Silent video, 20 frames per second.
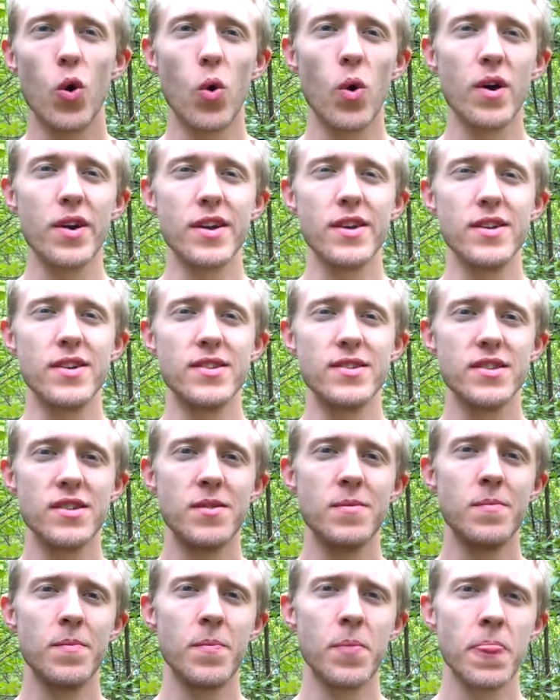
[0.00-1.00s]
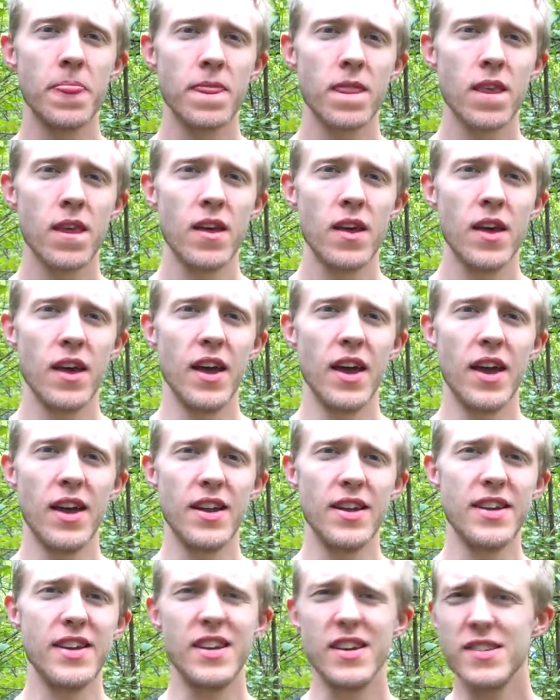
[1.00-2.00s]
organism.
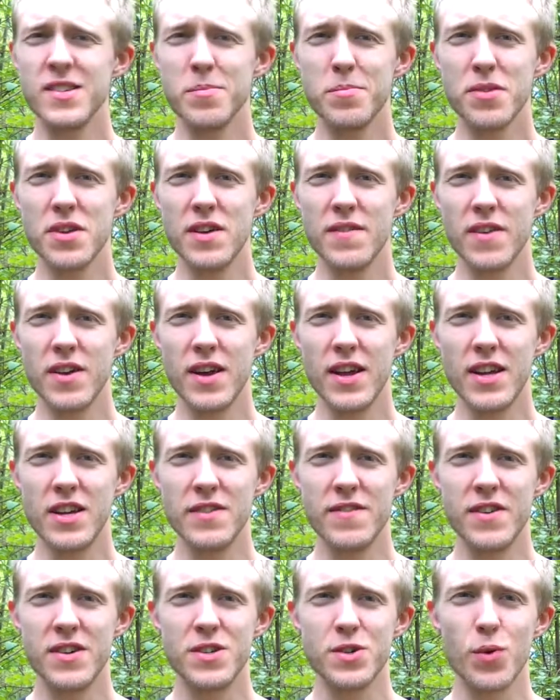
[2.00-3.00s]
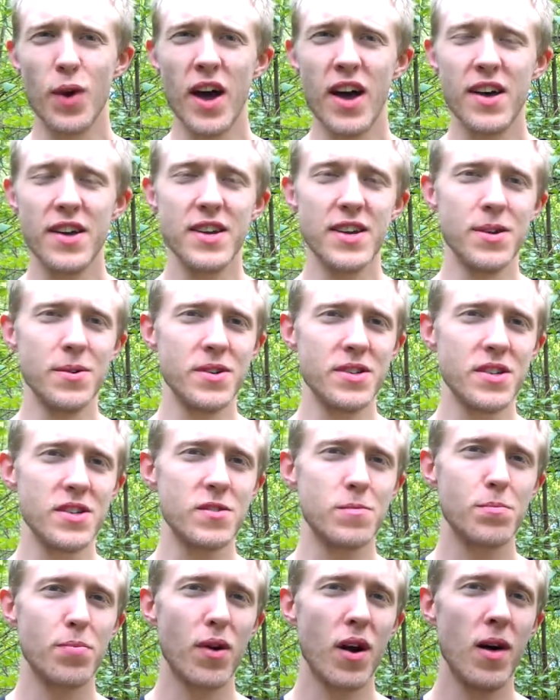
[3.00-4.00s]
And he doesn't believe in individuality, which
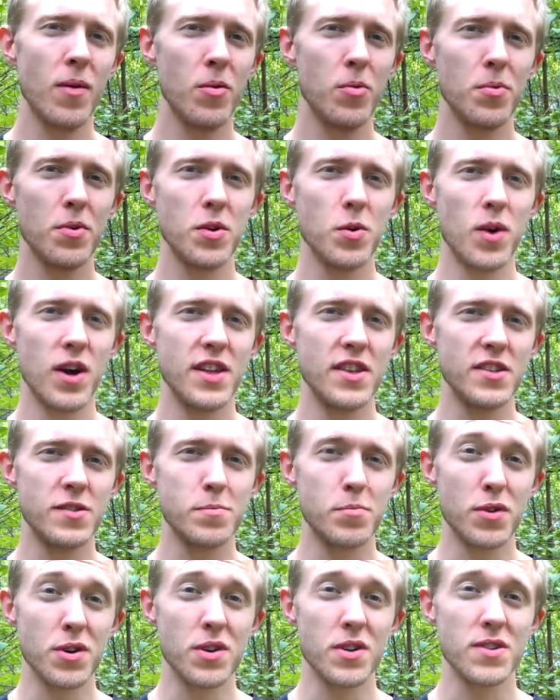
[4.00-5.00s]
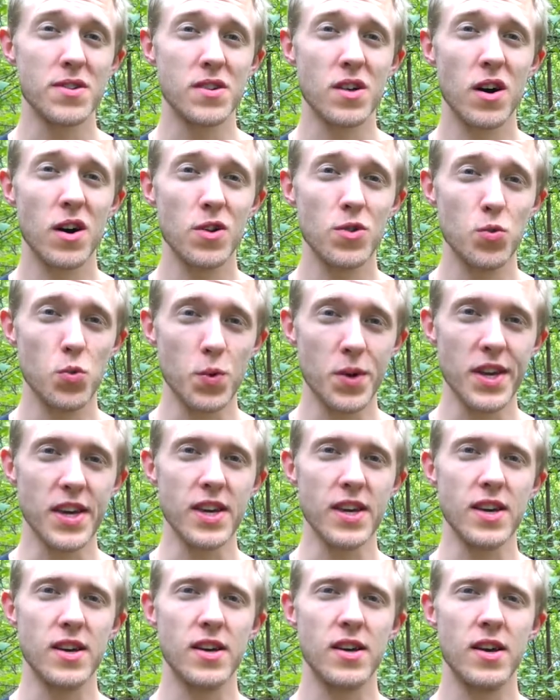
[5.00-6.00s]
is probably why this book is called
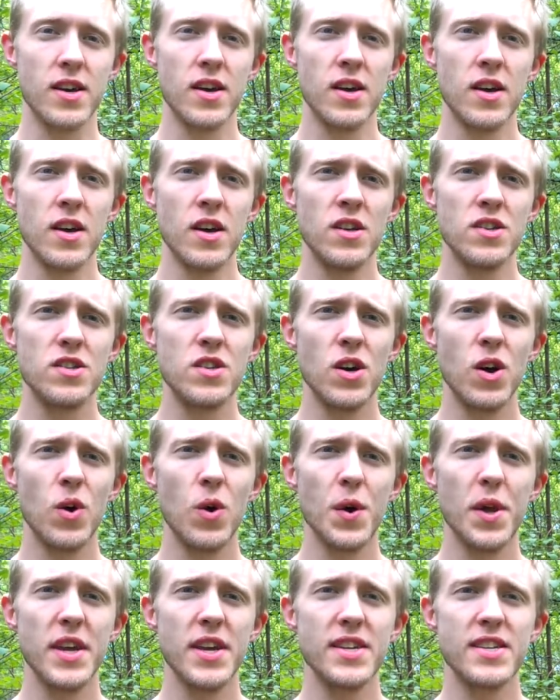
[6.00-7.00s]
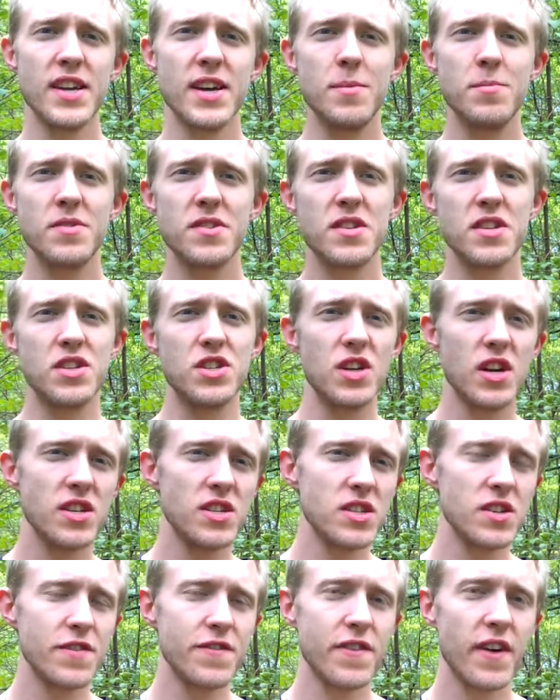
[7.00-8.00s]
We. So he attempts to
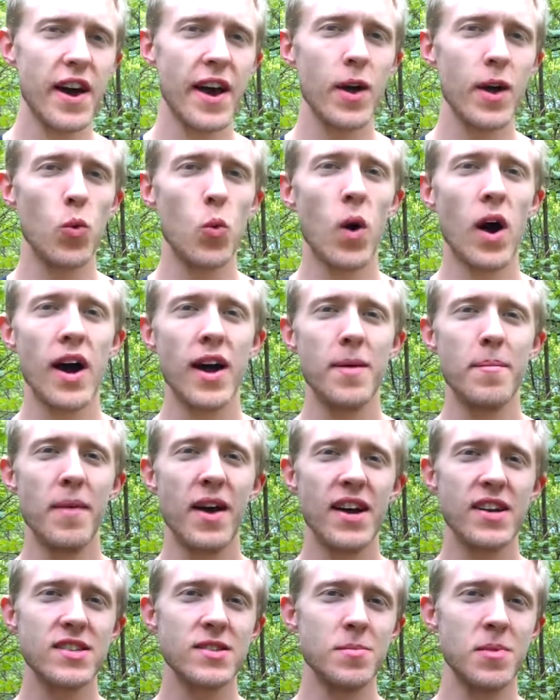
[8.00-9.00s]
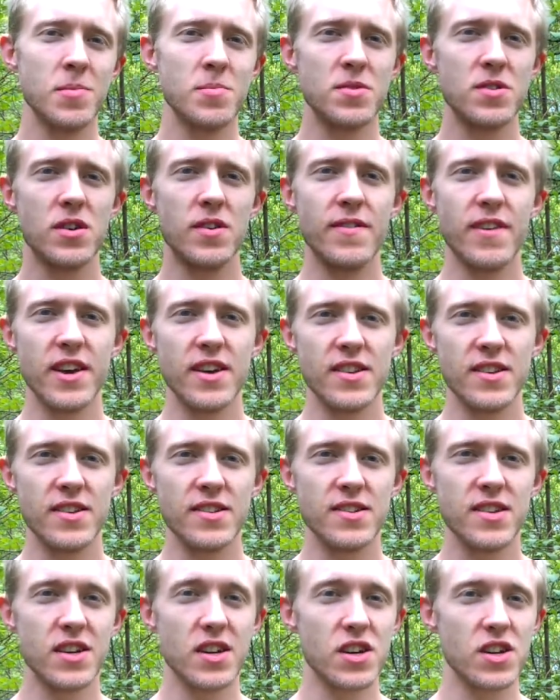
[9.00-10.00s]
justify why maximum
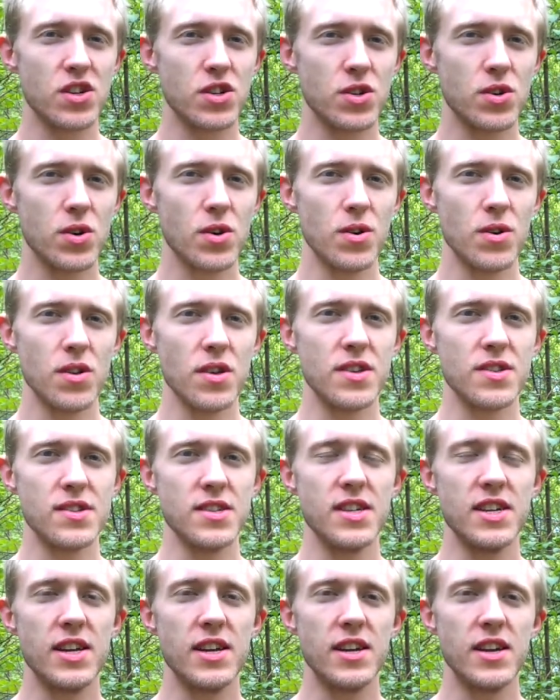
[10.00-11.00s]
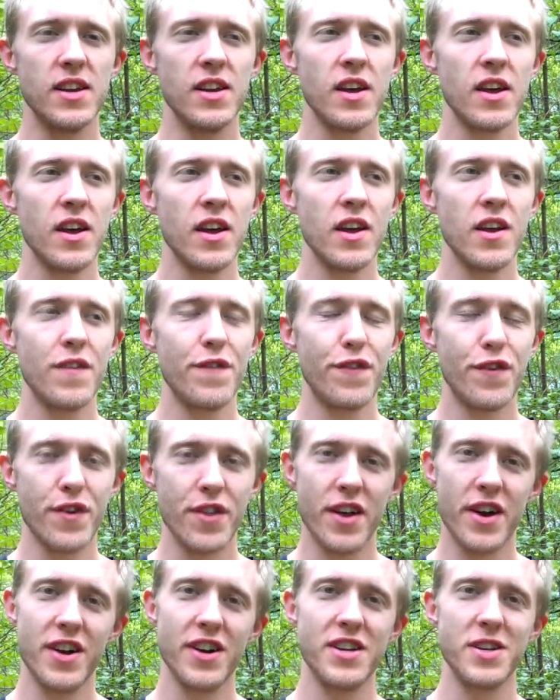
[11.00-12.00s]
surveillance and control is needed for
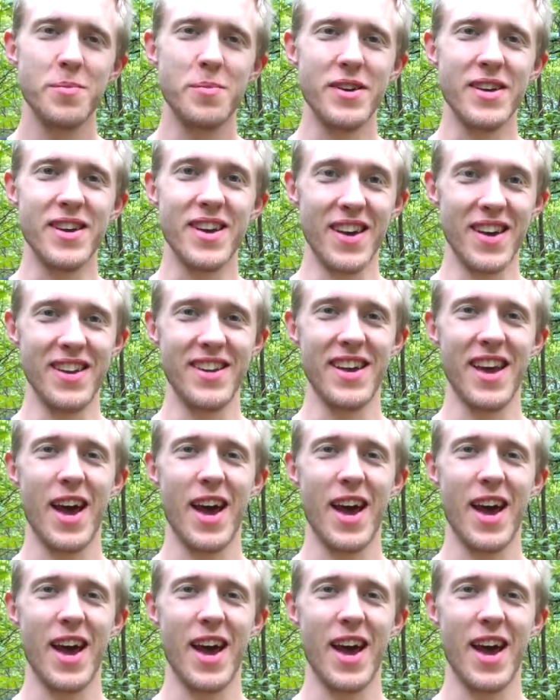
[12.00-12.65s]
there to be any